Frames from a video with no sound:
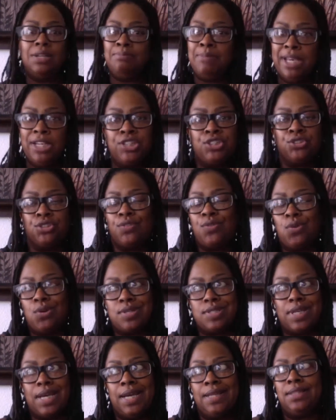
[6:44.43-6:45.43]
I made sure, of
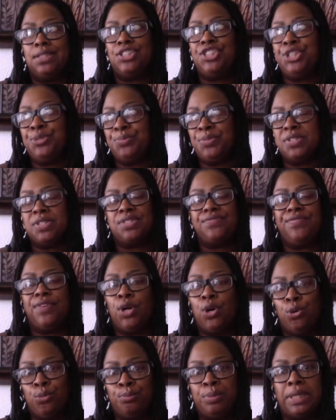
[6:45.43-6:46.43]
course, I had the
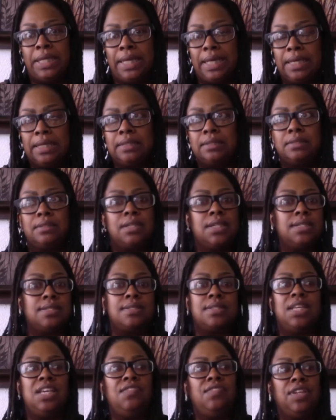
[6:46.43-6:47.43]
cheapest phone plan,
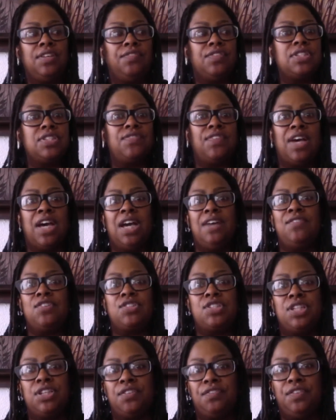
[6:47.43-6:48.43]
because even if it's
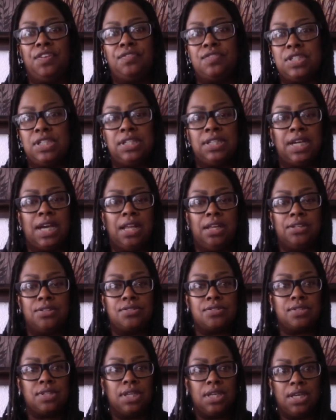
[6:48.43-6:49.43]
$5 or $10 or
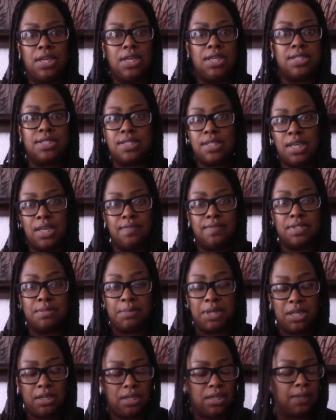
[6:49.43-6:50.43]
$15, it
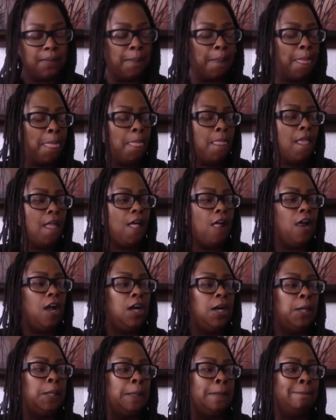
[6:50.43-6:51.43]
saves money
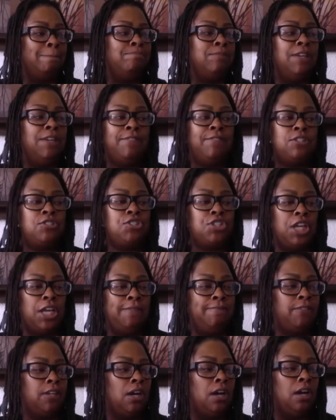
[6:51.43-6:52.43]
if it's
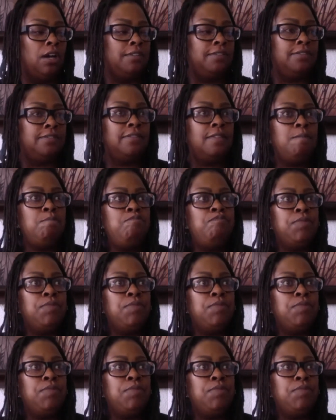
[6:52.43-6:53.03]
shaved off.